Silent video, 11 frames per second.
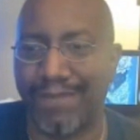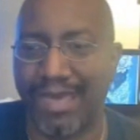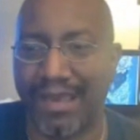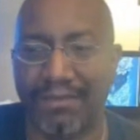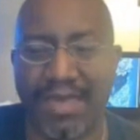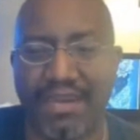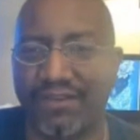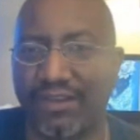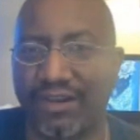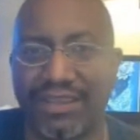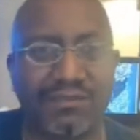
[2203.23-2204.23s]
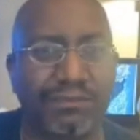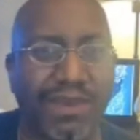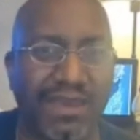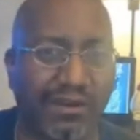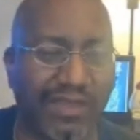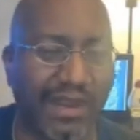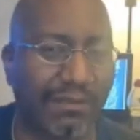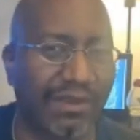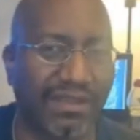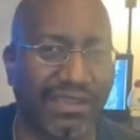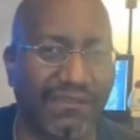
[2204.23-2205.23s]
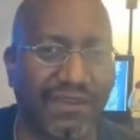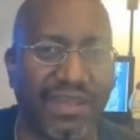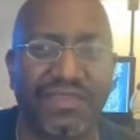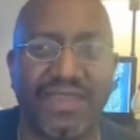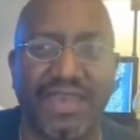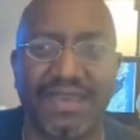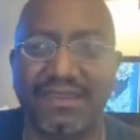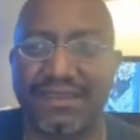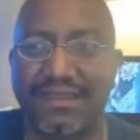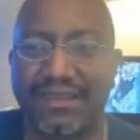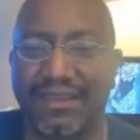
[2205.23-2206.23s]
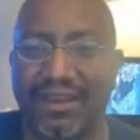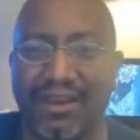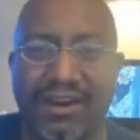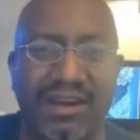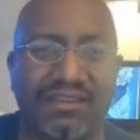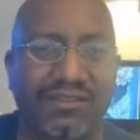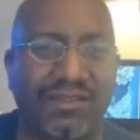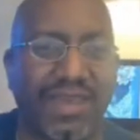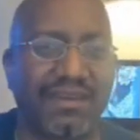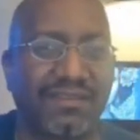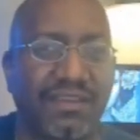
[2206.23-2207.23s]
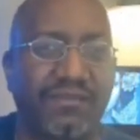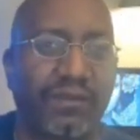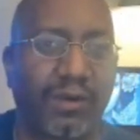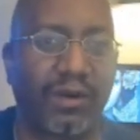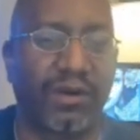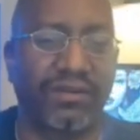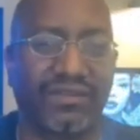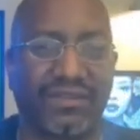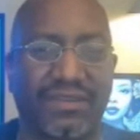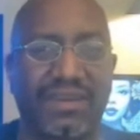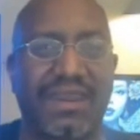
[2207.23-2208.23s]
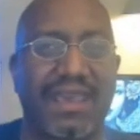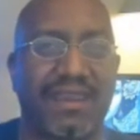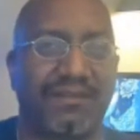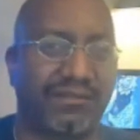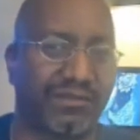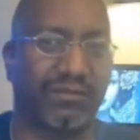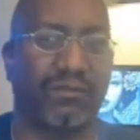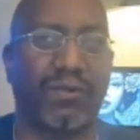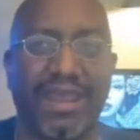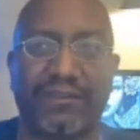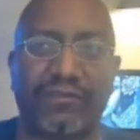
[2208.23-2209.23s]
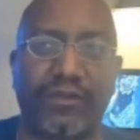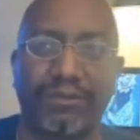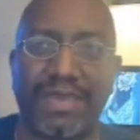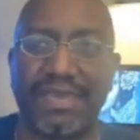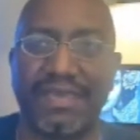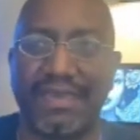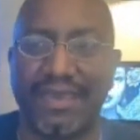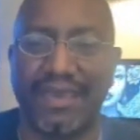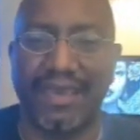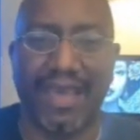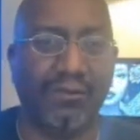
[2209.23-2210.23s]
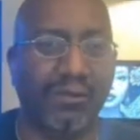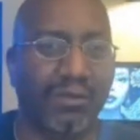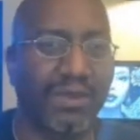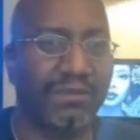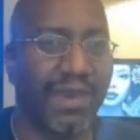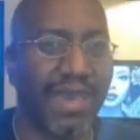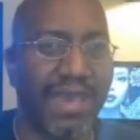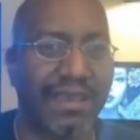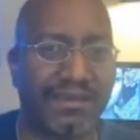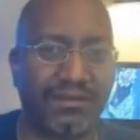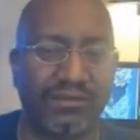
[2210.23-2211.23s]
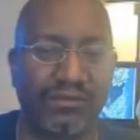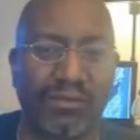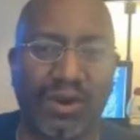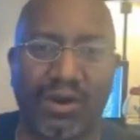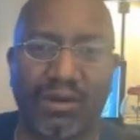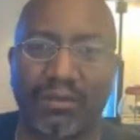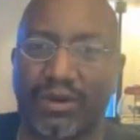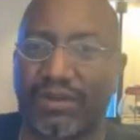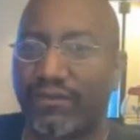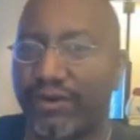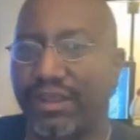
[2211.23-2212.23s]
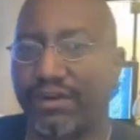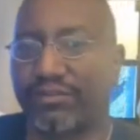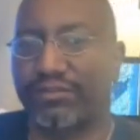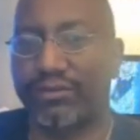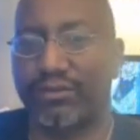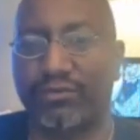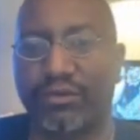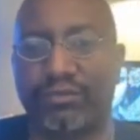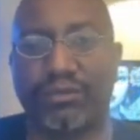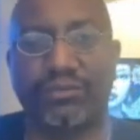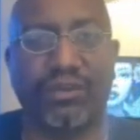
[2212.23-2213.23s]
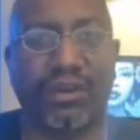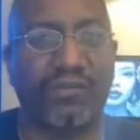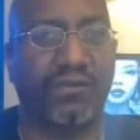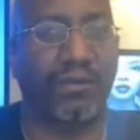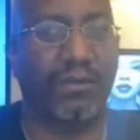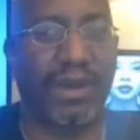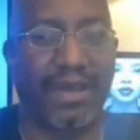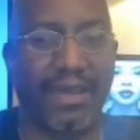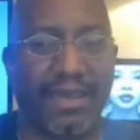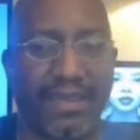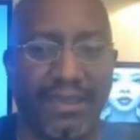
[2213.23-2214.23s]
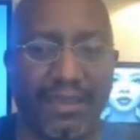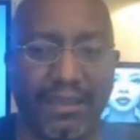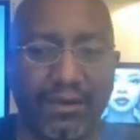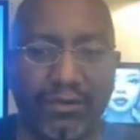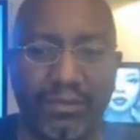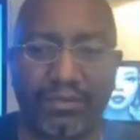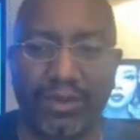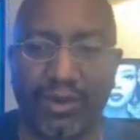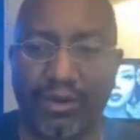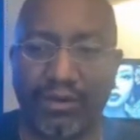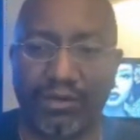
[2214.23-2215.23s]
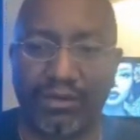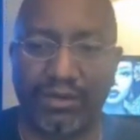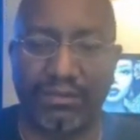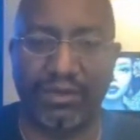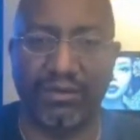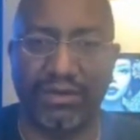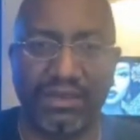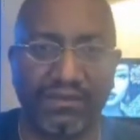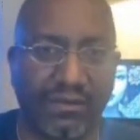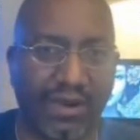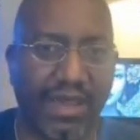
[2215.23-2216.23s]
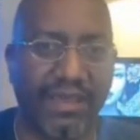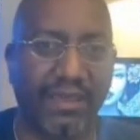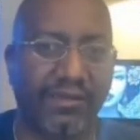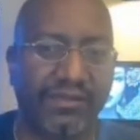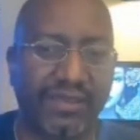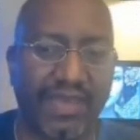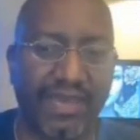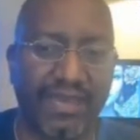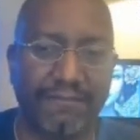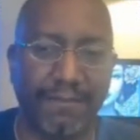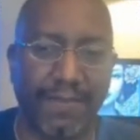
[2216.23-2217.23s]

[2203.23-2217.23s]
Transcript: I'm not even going to expand on that. I'm going to leave it at that. All right, so that is it for tonight's rant from me. I will be back tomorrow morning for Inner Circle Crypto Talk for my crypto community for ILCA.